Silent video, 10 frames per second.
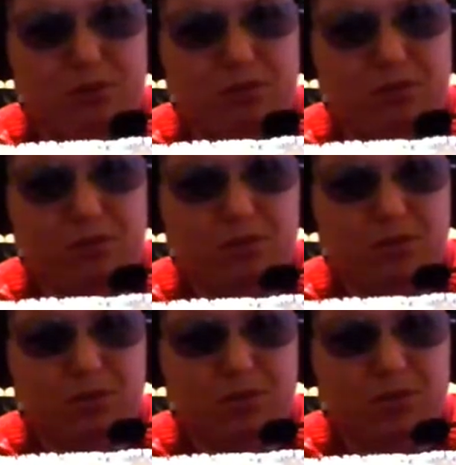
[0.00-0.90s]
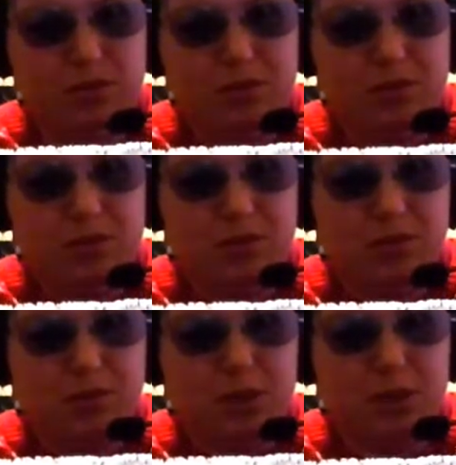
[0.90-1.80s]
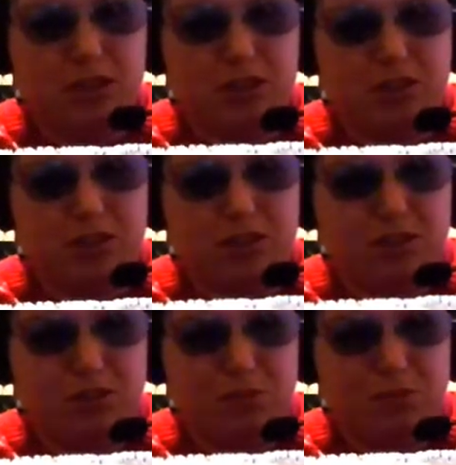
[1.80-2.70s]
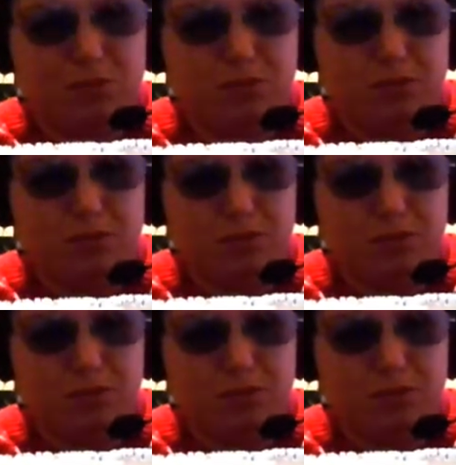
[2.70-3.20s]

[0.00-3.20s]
of page 3's top row.